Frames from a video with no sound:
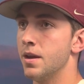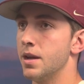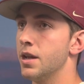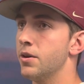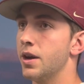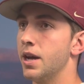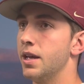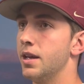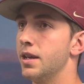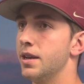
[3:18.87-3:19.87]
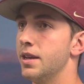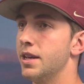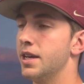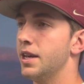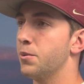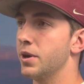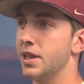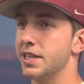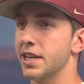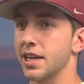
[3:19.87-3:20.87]
You know, it
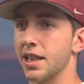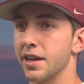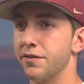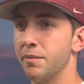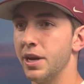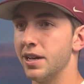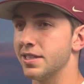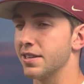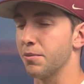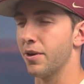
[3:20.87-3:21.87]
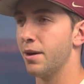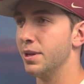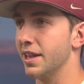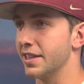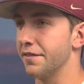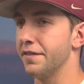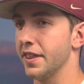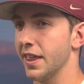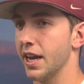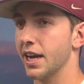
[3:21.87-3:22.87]
really didn't click for me until probably like the
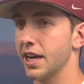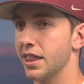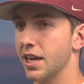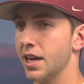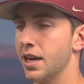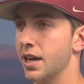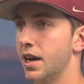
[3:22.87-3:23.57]
fifth inning, I think.